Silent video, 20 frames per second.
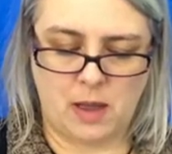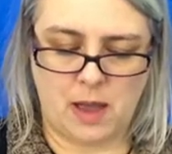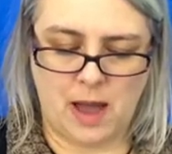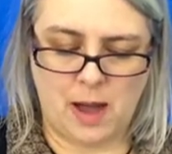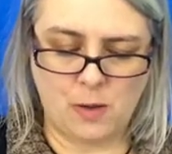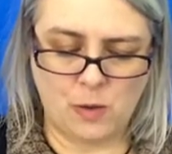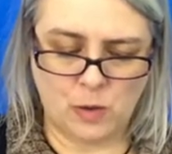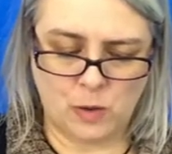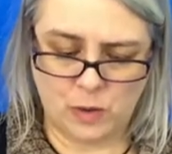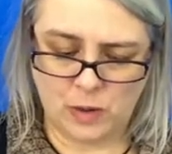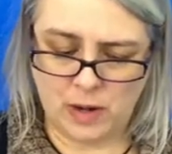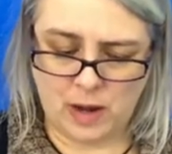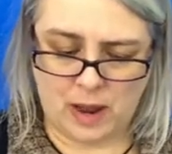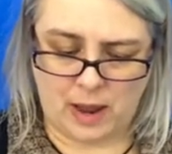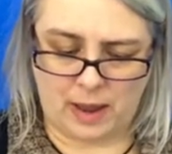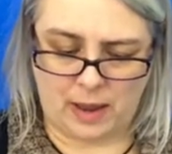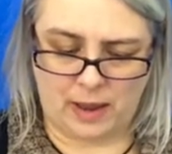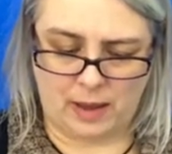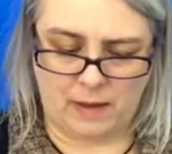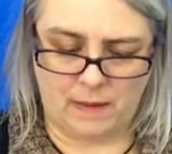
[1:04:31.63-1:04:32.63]
"How could
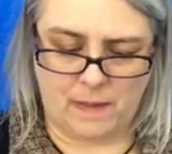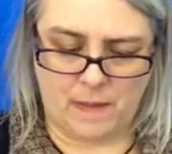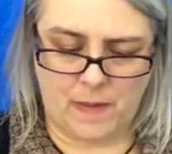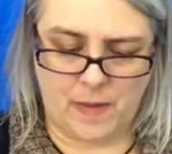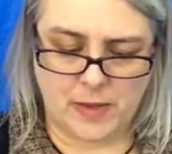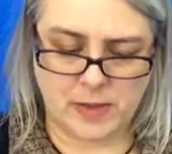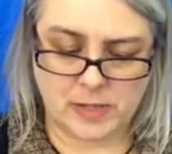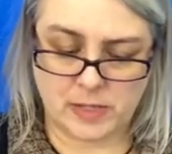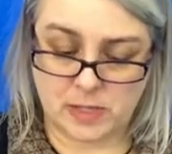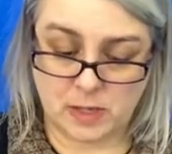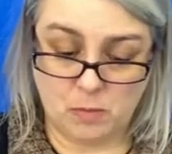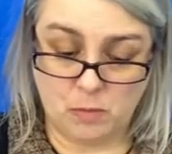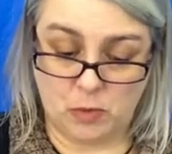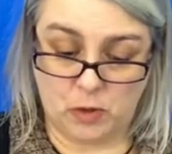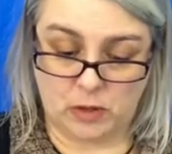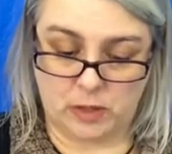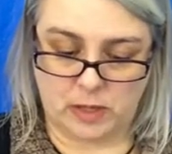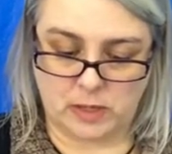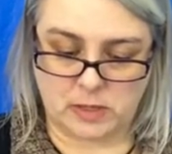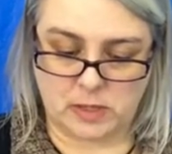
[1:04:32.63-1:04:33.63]
I?"
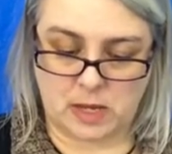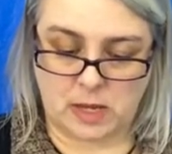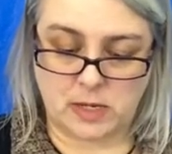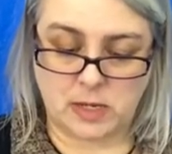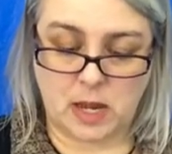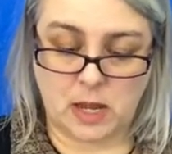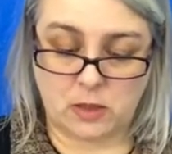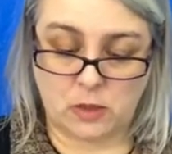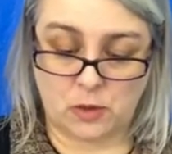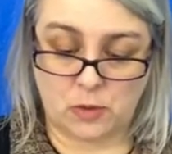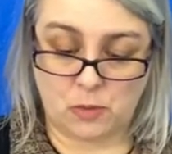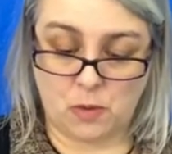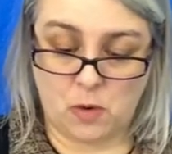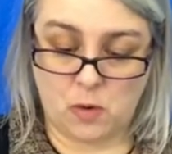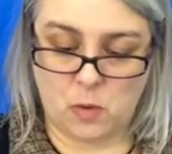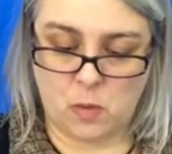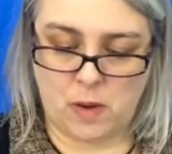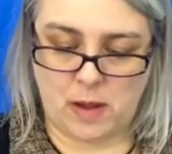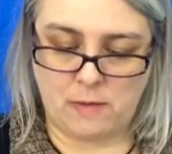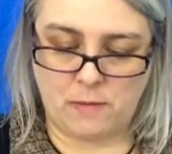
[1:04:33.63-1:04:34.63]
"Simple," he said. "Take the
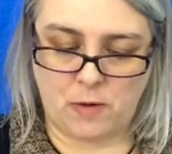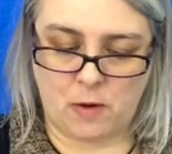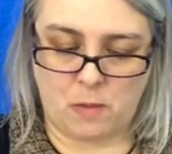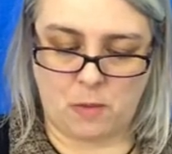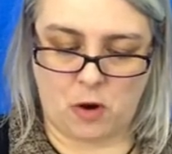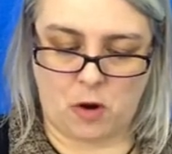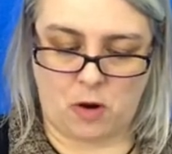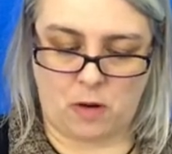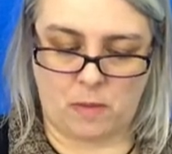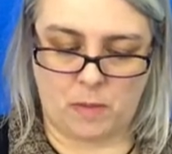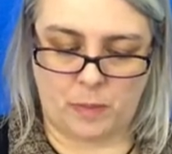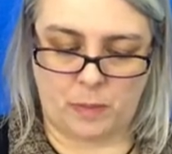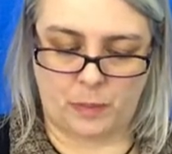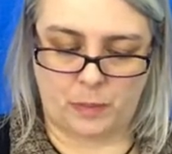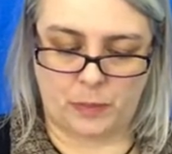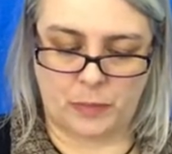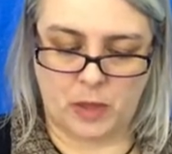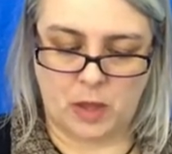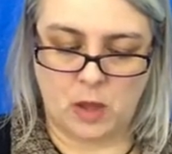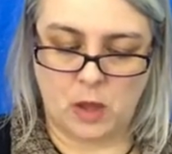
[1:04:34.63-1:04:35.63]
throne away from her.
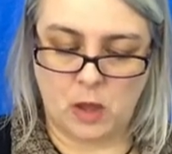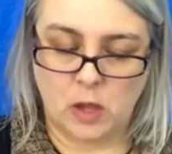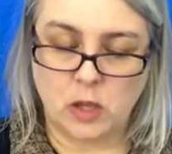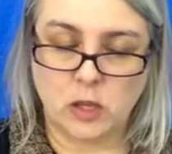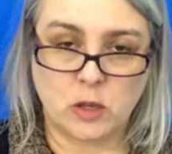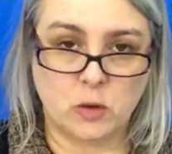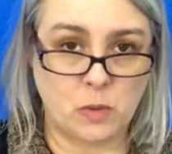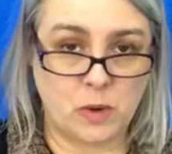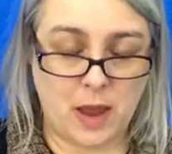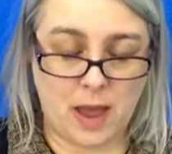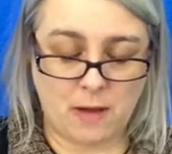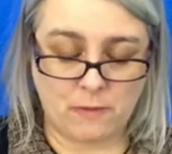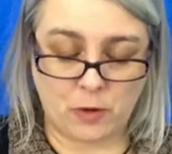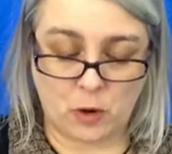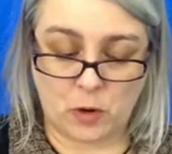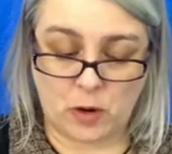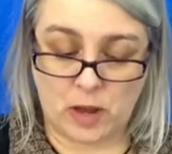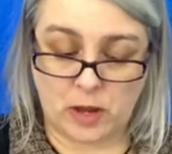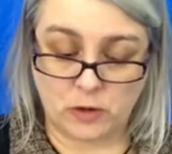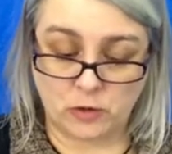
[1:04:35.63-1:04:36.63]
You would have
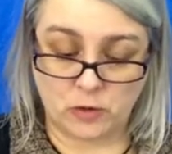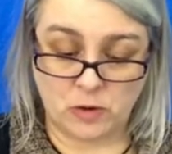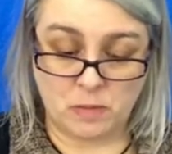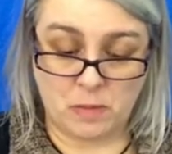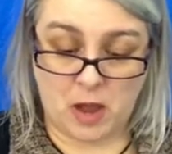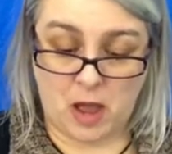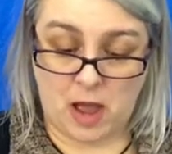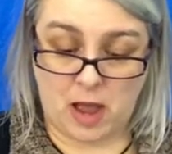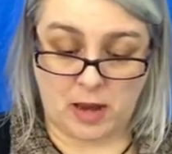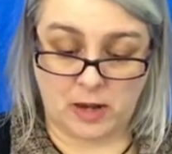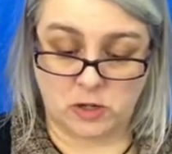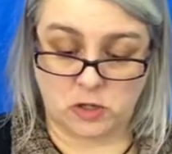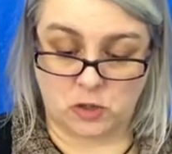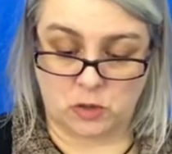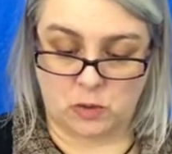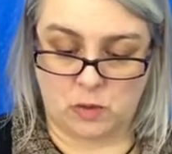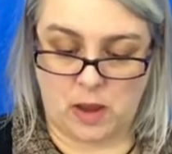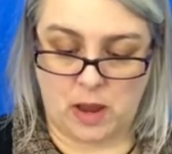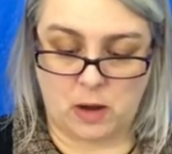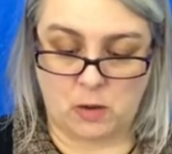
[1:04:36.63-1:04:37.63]
your country behind
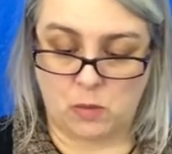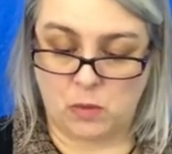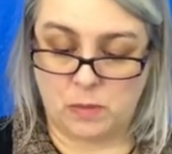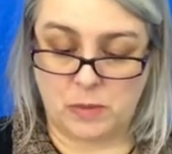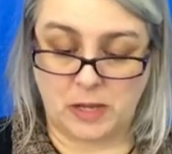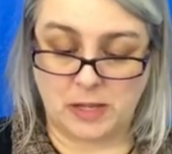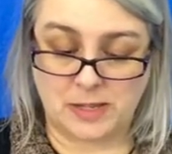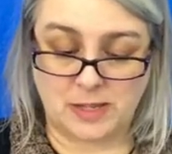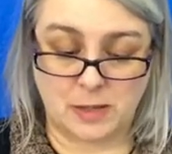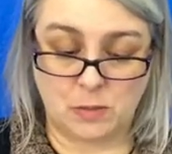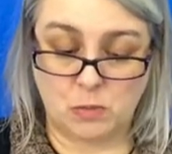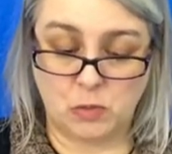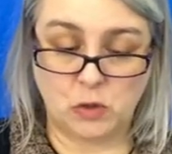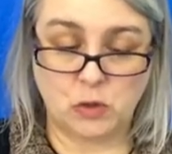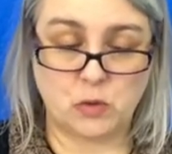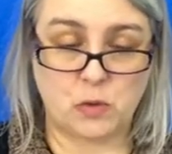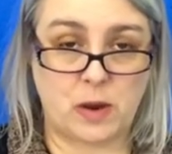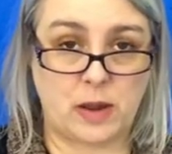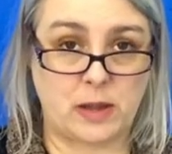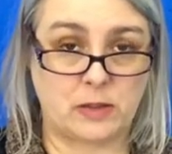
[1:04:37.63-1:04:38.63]
you, and it would be a simple
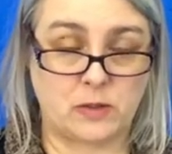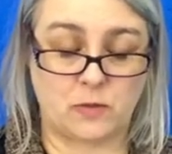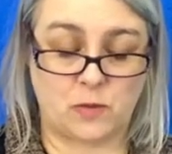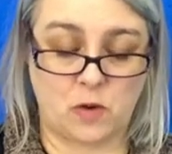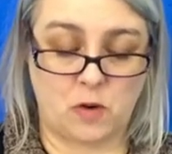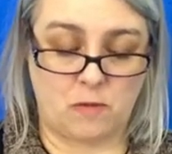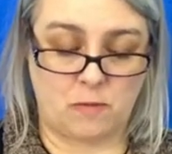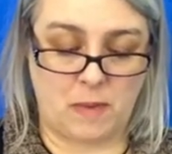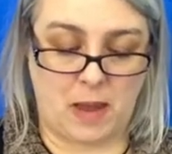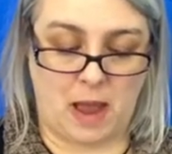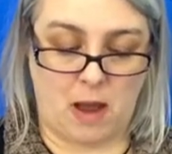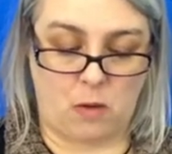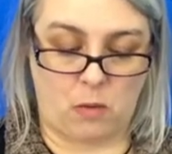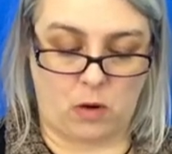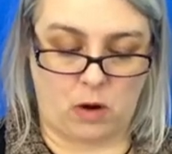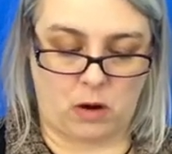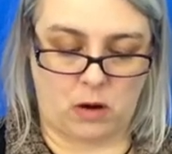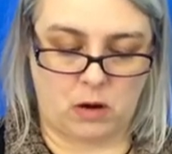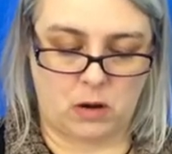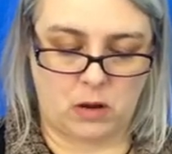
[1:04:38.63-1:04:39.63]
transfer of
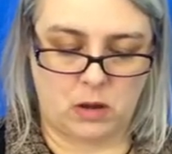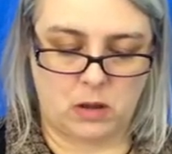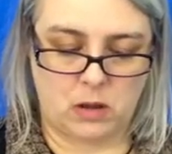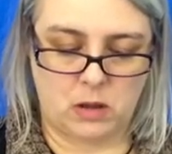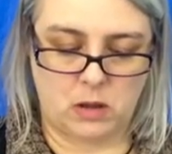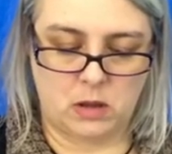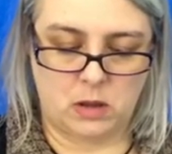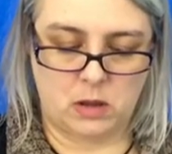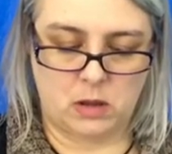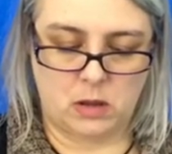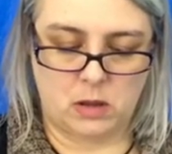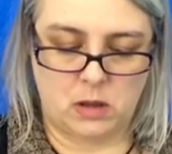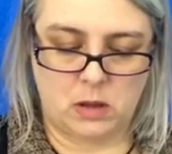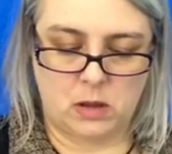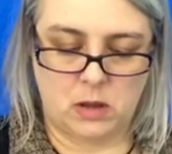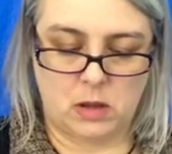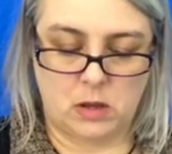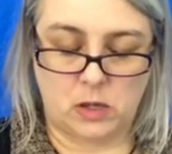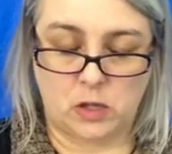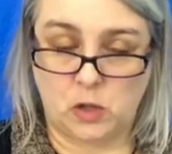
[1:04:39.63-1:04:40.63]
power."
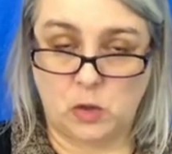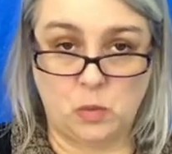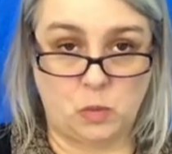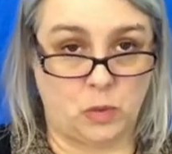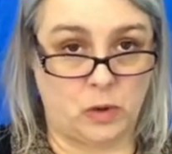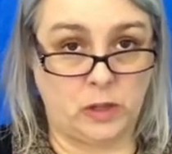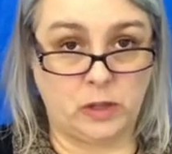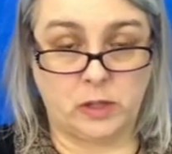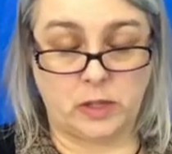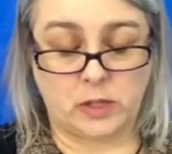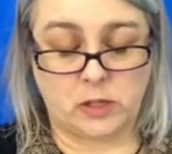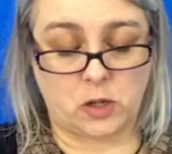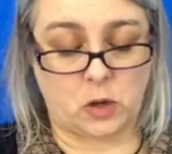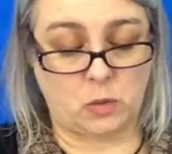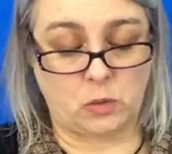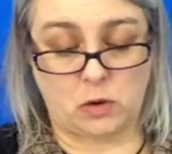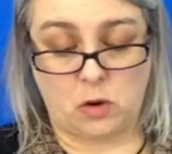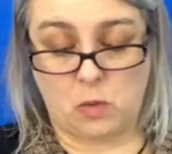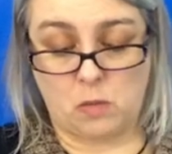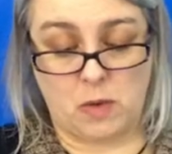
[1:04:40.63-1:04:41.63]
"You really
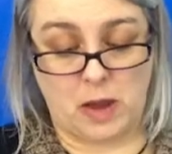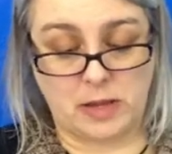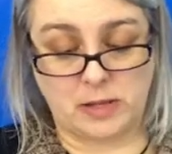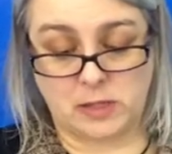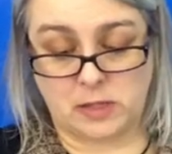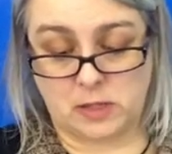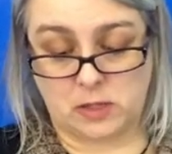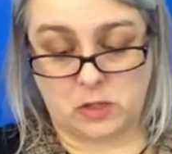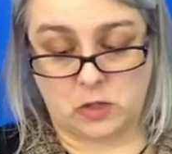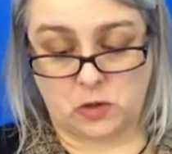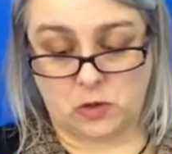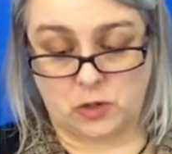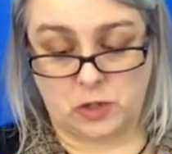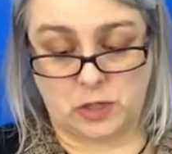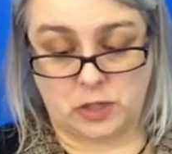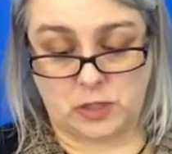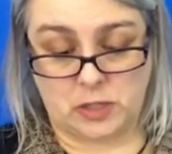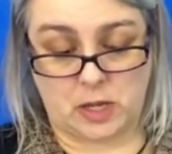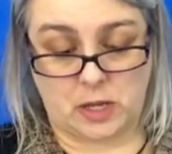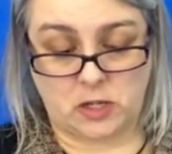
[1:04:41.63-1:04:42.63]
don't know my sister,"
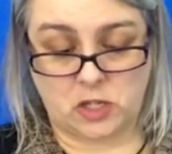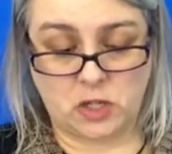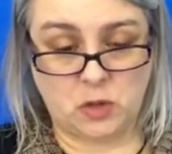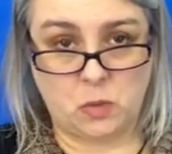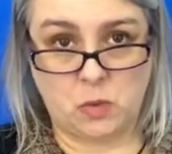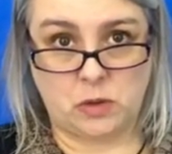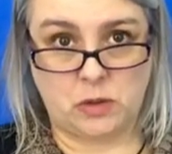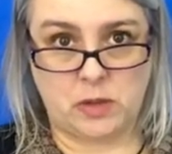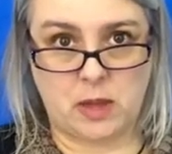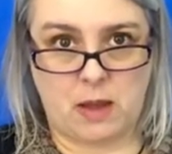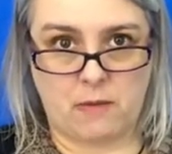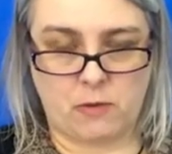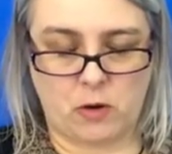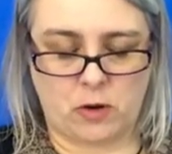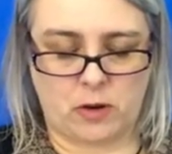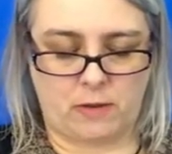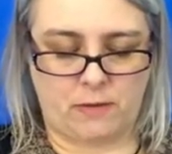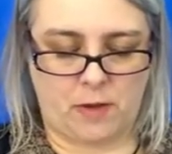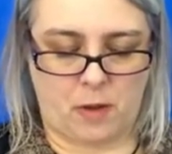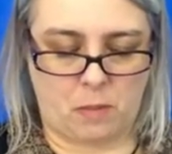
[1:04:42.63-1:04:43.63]
she said. "She will never
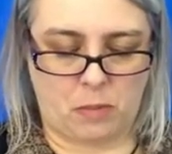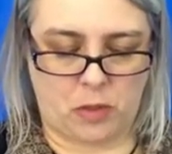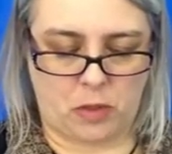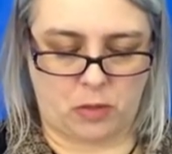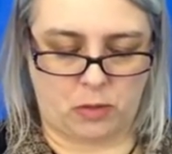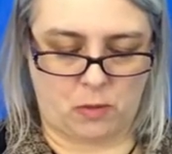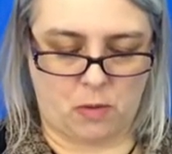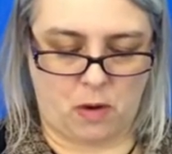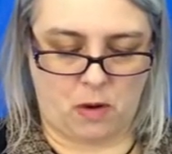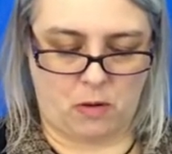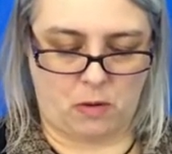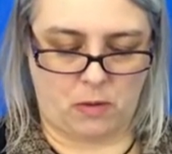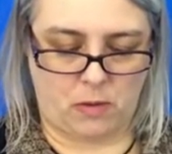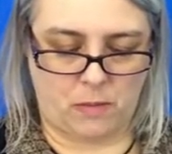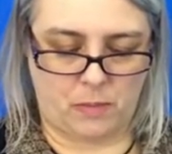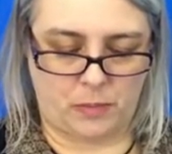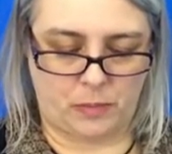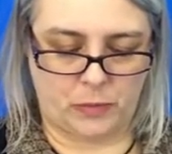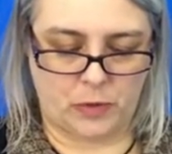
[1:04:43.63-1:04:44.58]
give up the throne."